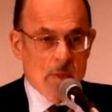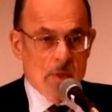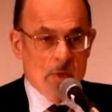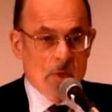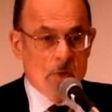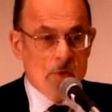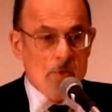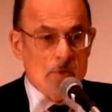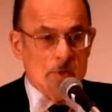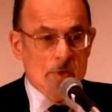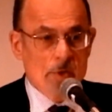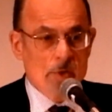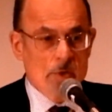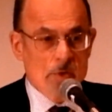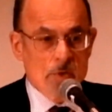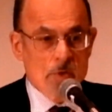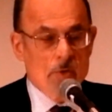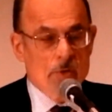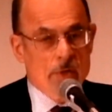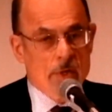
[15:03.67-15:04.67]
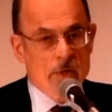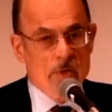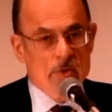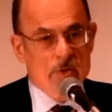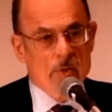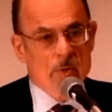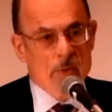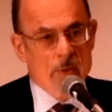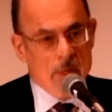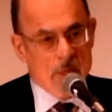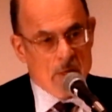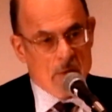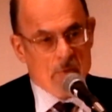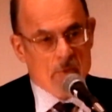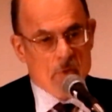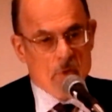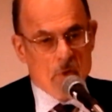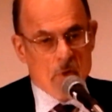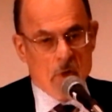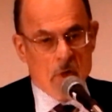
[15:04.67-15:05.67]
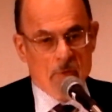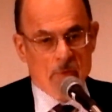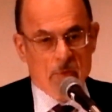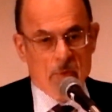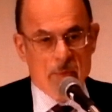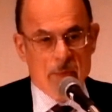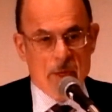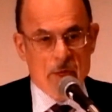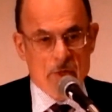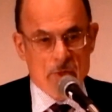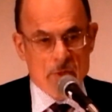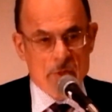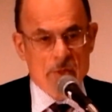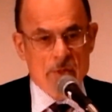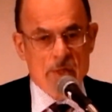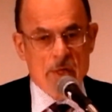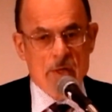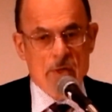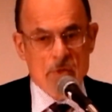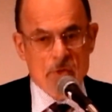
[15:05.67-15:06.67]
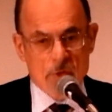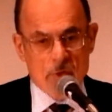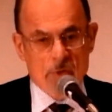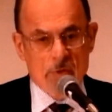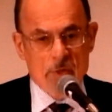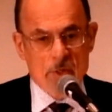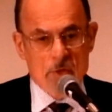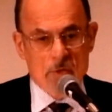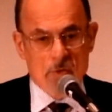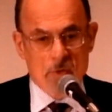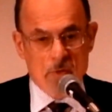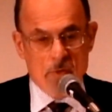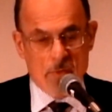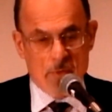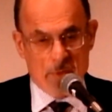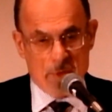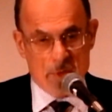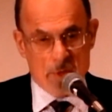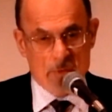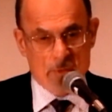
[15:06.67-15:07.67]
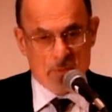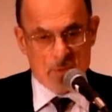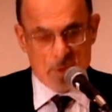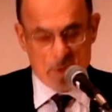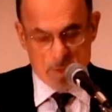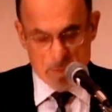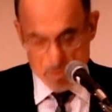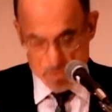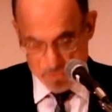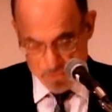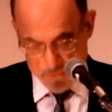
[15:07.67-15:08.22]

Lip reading: Those are the two things that we have to offer patients, and it's certainly true for this form of